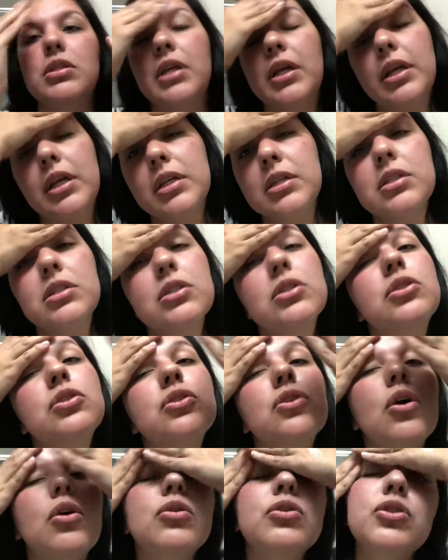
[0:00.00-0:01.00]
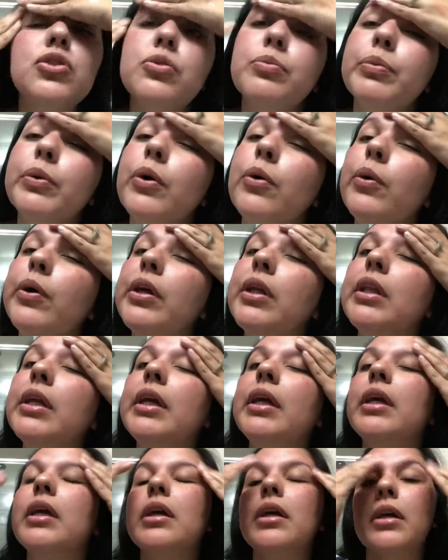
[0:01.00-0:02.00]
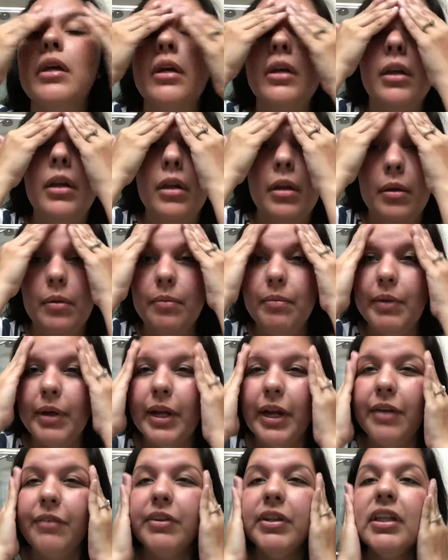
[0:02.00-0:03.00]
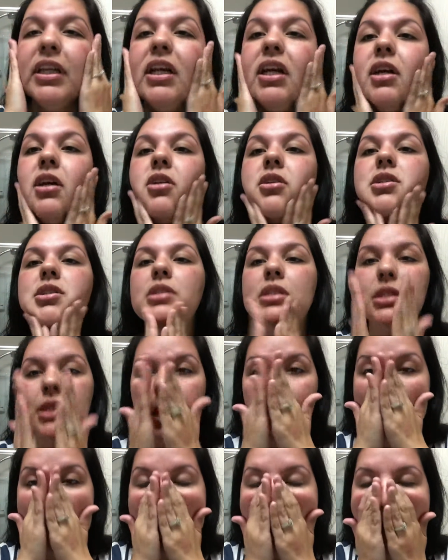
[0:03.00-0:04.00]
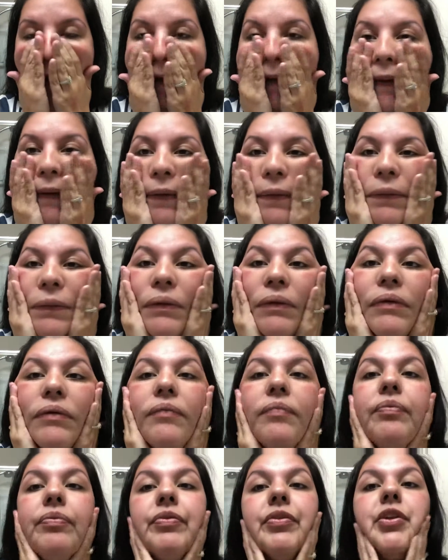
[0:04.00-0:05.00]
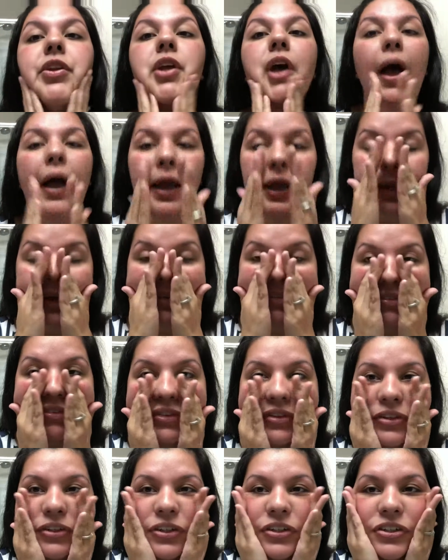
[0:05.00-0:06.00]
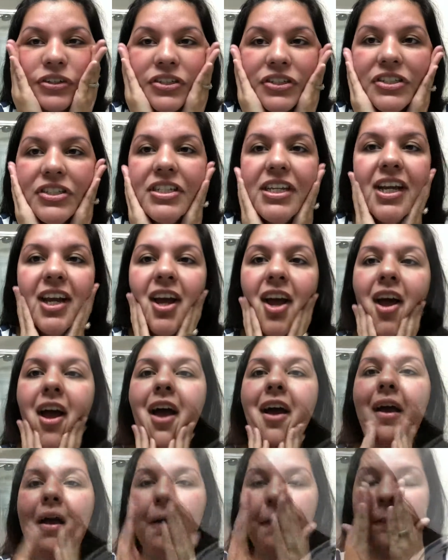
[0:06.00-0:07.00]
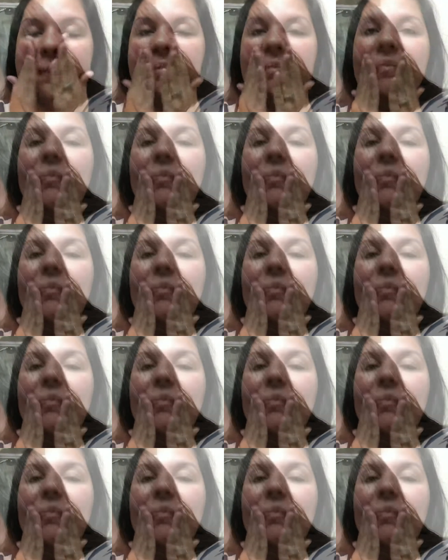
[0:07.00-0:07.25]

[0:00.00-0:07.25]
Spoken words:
that gets so super oily. But everything else is like dying of thirst. I'm gonna put